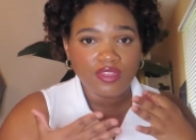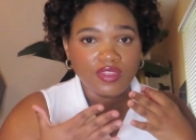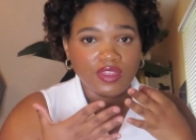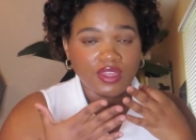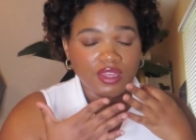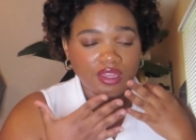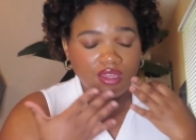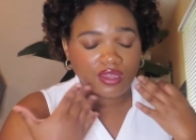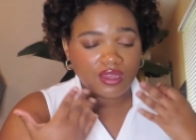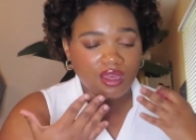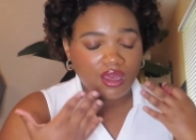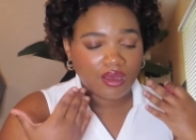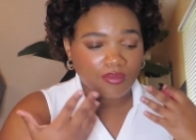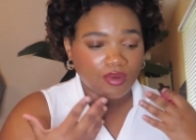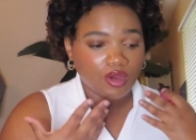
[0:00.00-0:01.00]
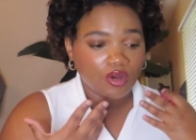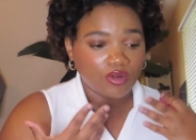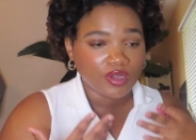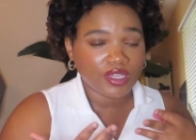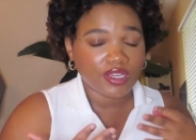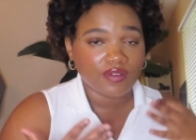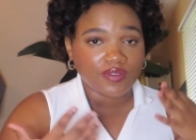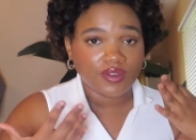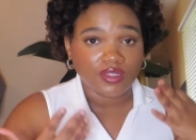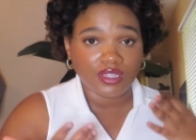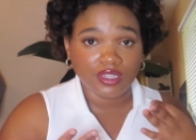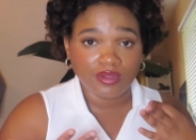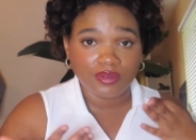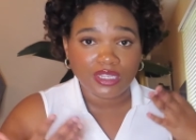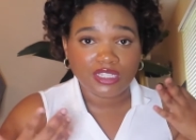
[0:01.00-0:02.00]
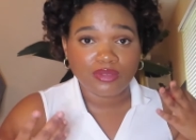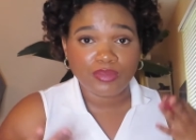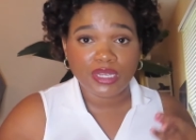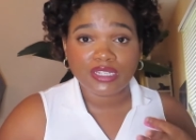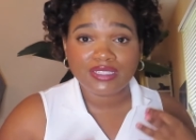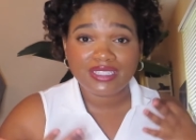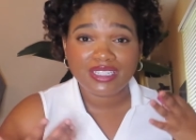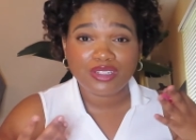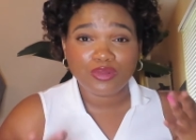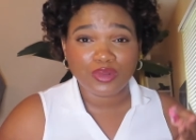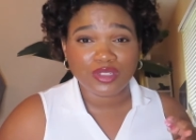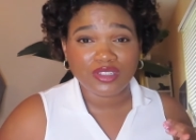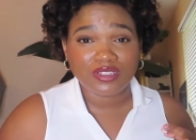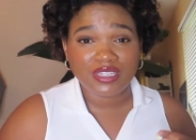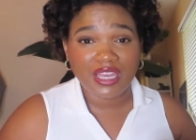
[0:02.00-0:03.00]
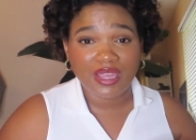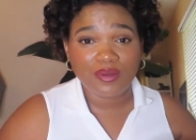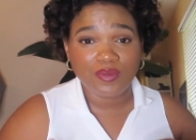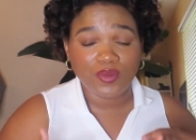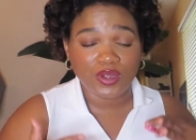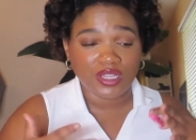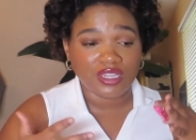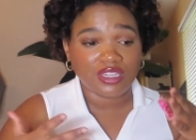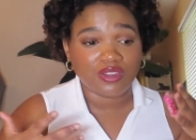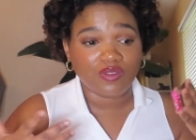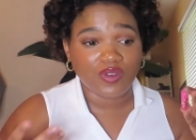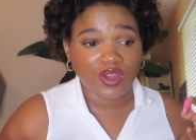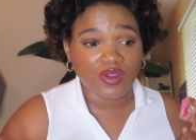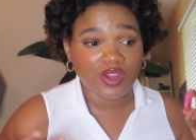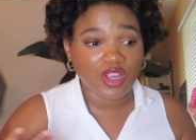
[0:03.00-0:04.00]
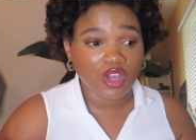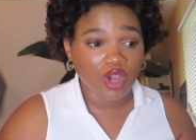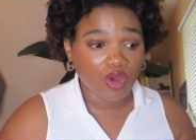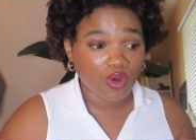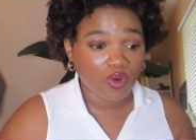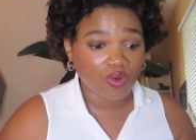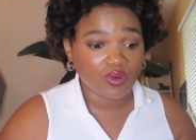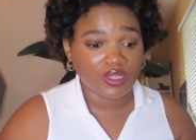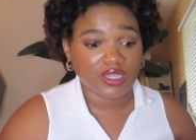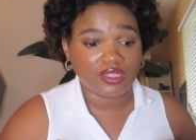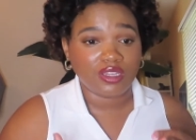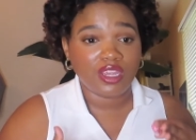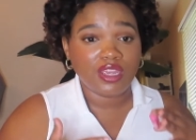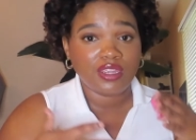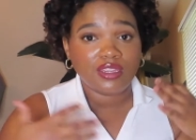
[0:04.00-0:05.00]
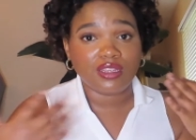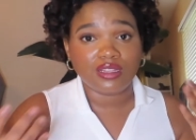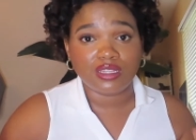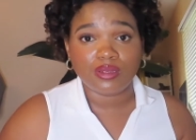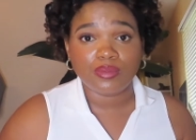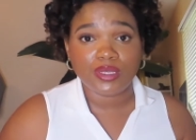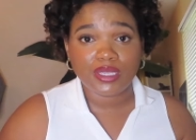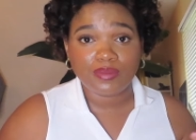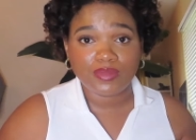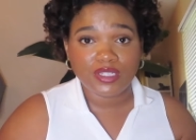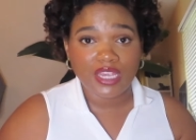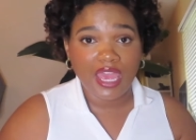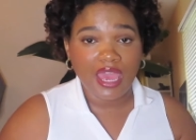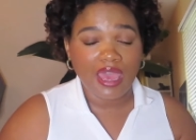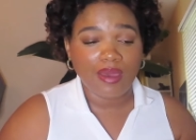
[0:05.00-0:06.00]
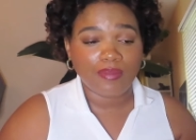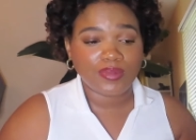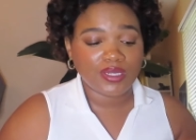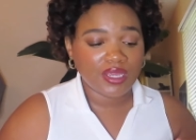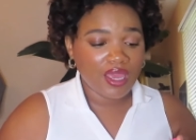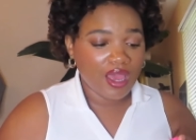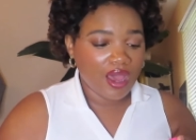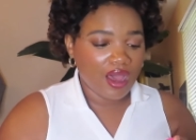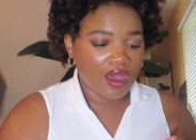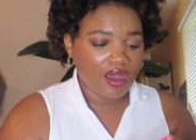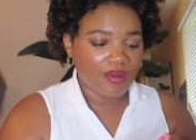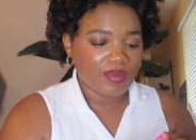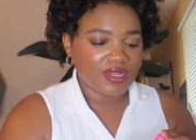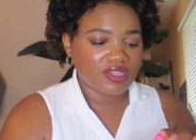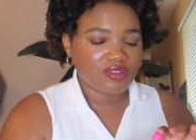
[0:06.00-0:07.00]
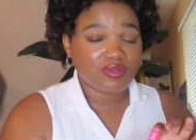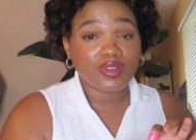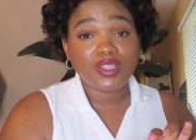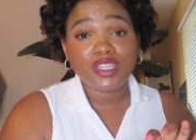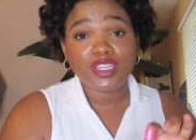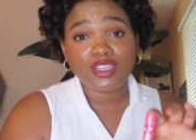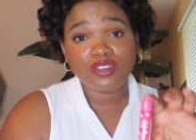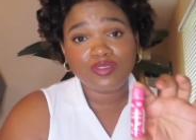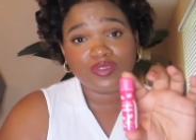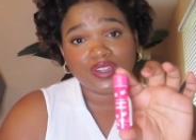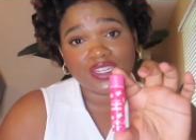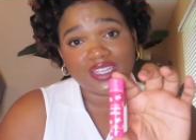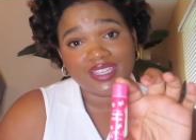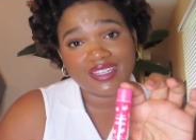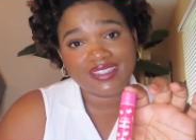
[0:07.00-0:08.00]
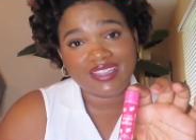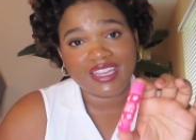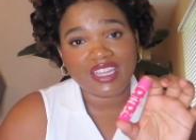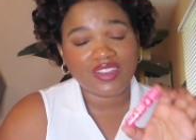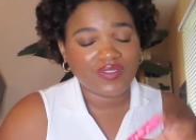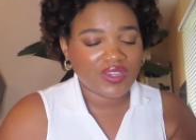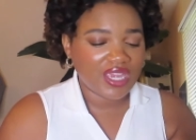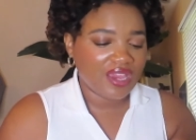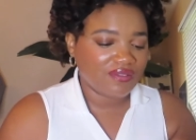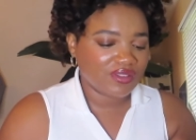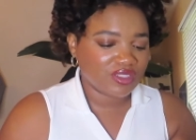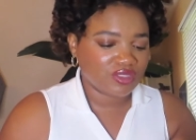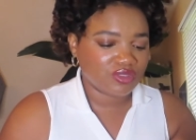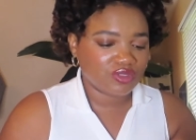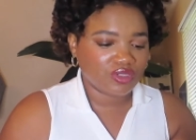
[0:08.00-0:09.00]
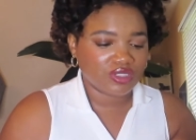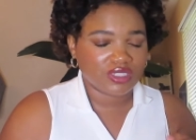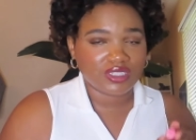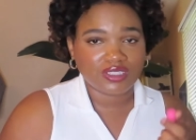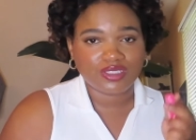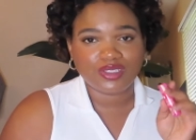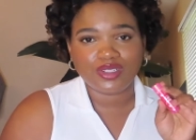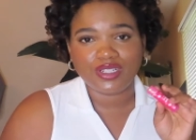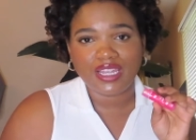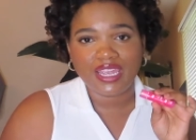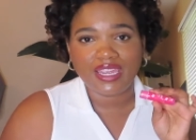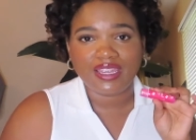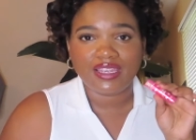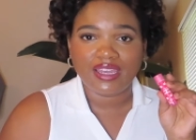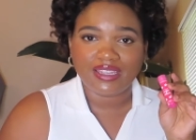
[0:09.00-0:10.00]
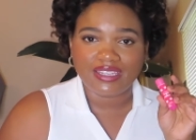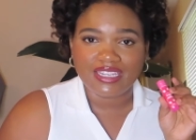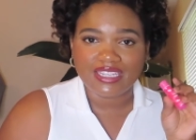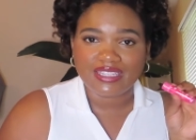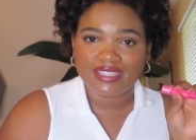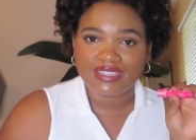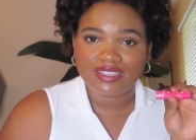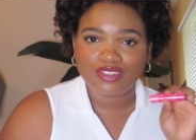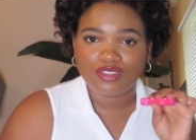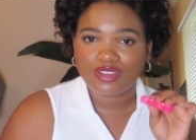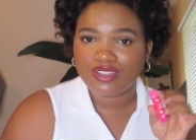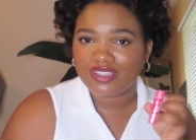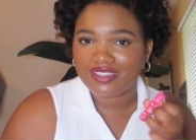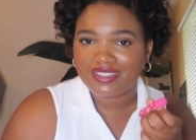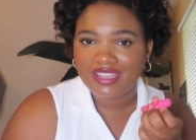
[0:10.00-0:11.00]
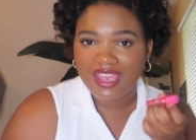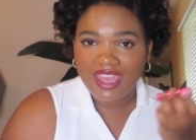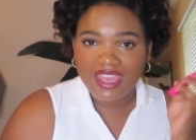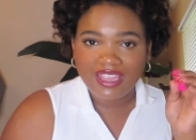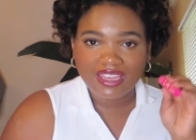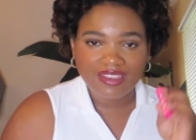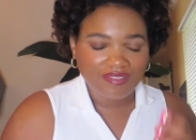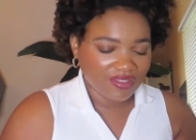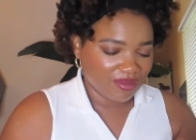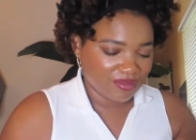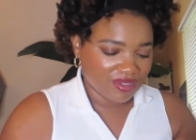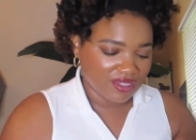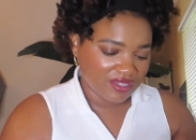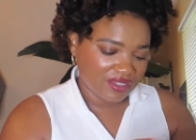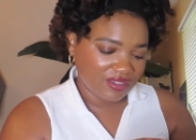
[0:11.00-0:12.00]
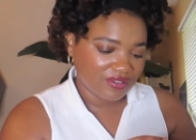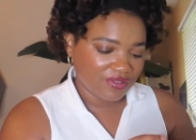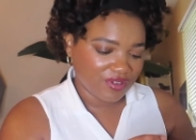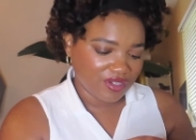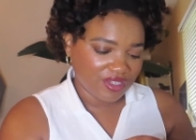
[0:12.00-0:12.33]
the coating of your lip, especially in the wintertime when it's very cold and your lip gets chapped. And it's really cute for kids. Like if you have little daughters or like nieces, you can just give them this